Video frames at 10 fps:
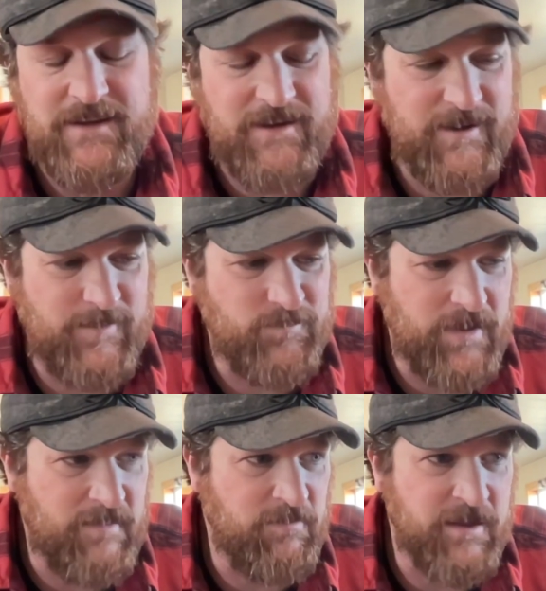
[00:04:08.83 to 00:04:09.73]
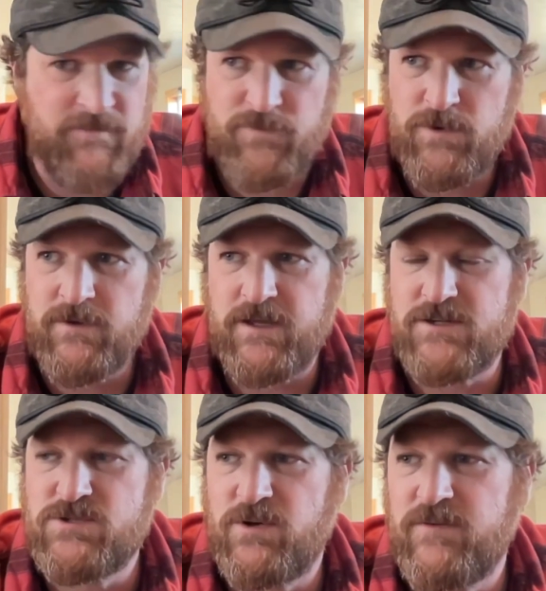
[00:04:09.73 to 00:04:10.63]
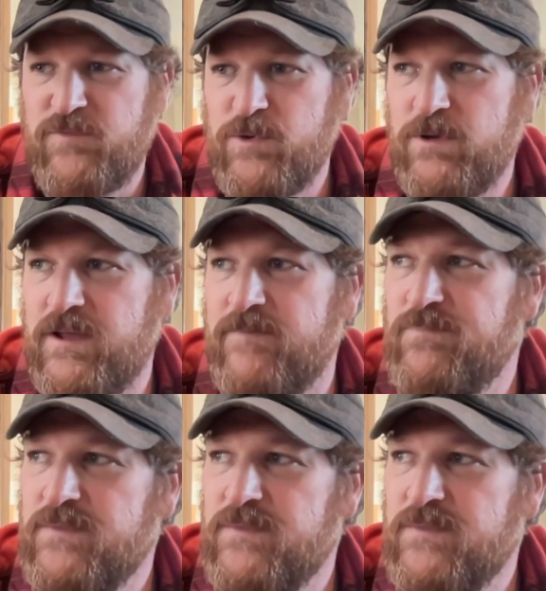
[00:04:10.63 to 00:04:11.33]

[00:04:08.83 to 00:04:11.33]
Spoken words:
I like food. I enjoy food. I